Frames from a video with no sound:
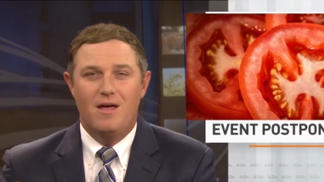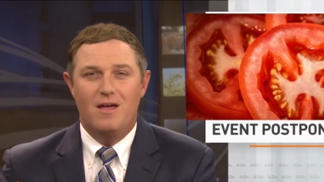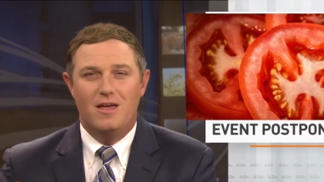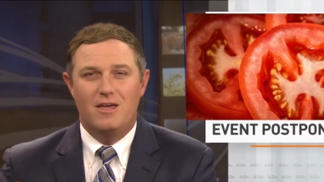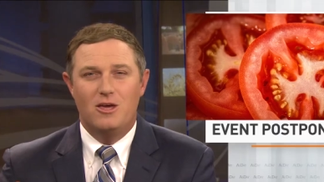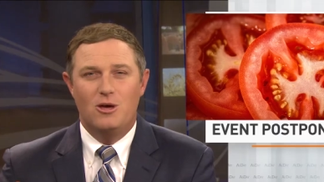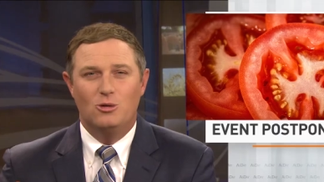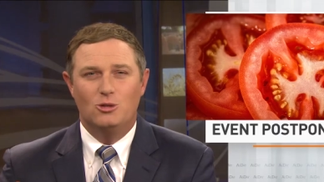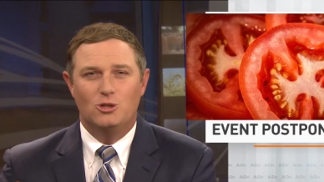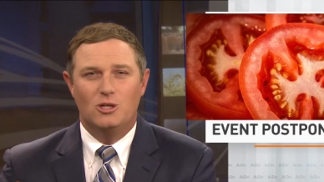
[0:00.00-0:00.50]

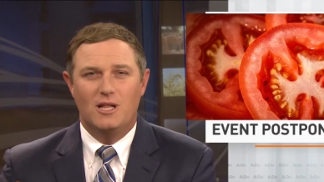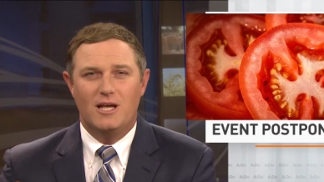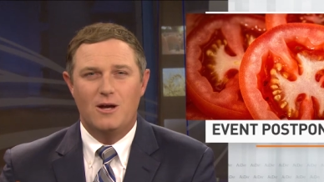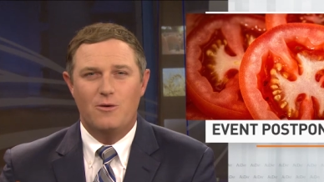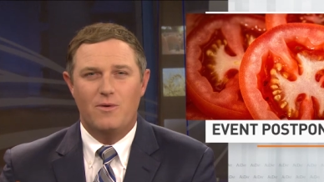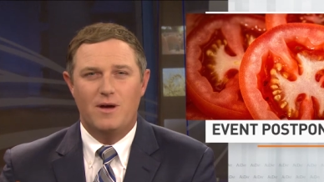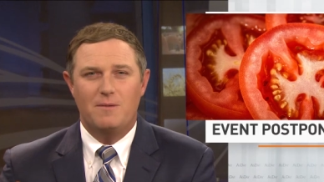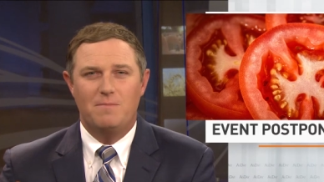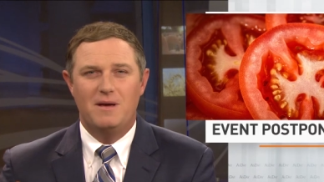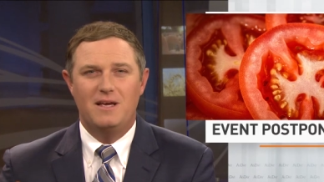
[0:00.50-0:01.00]
Usually
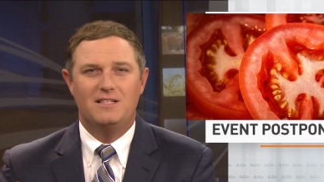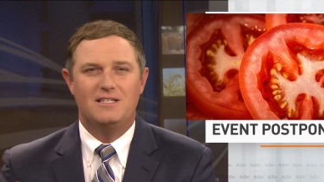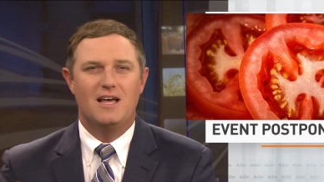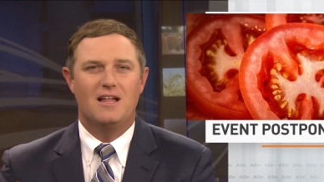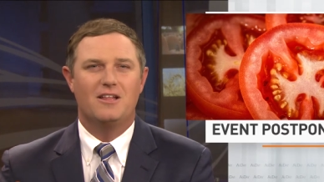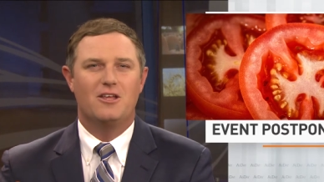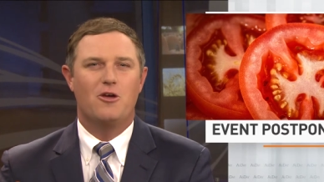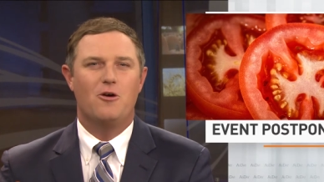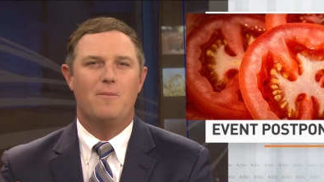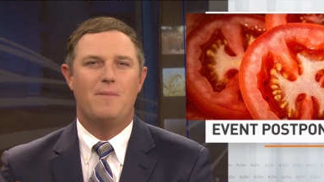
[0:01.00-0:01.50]
we'd be
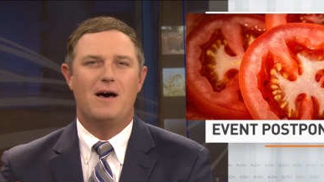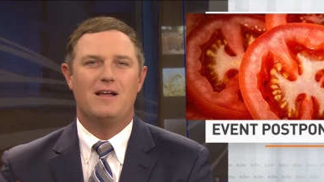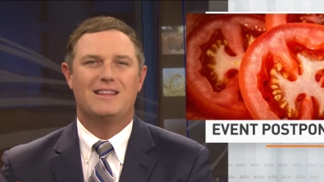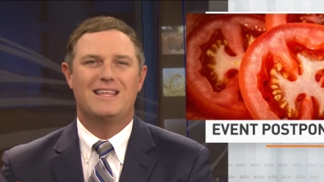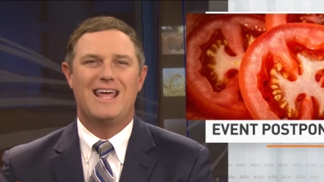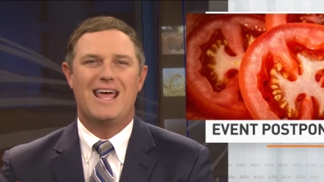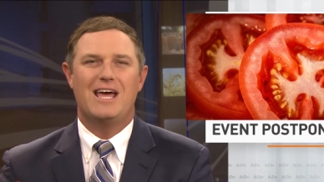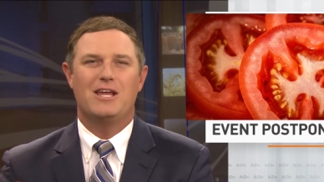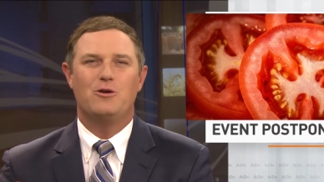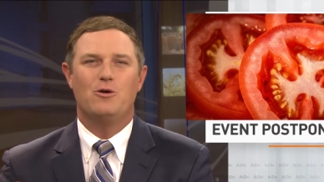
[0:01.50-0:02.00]
telling you about
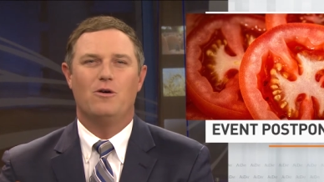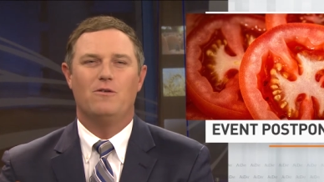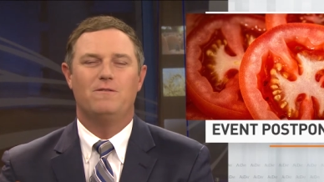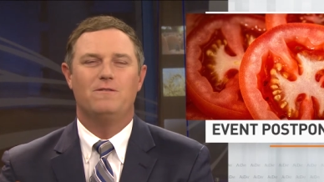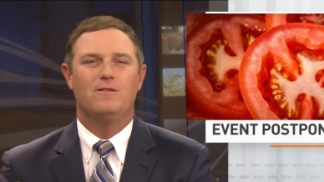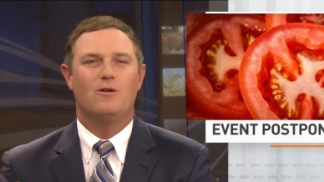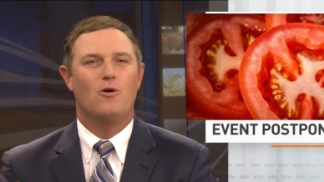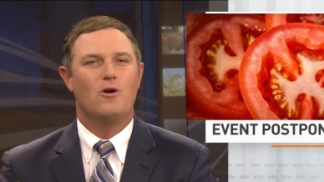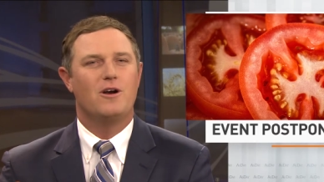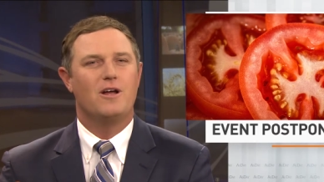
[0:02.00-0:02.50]
the annual
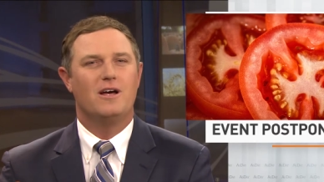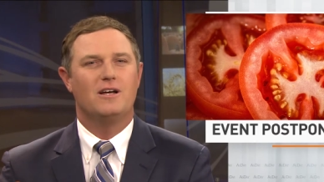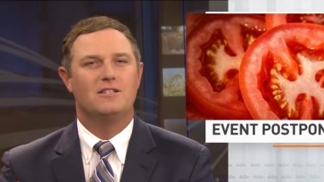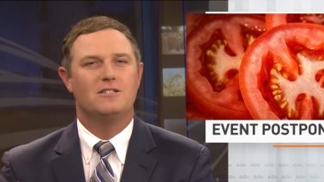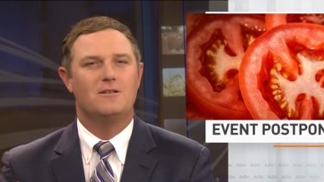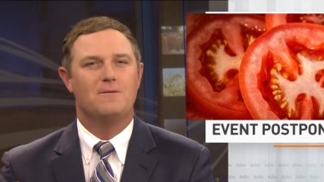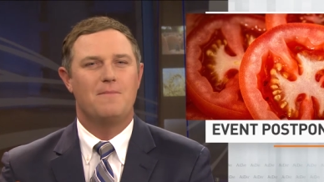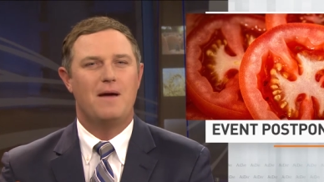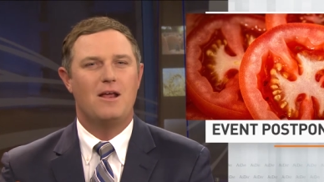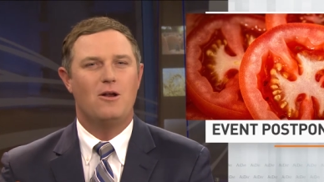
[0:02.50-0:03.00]
Florida
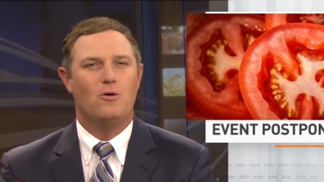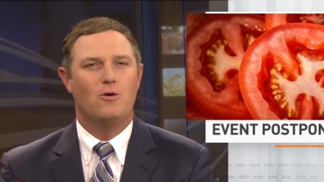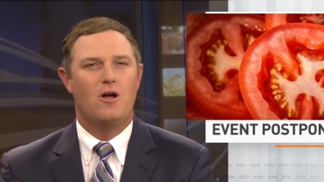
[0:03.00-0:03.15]
Tomato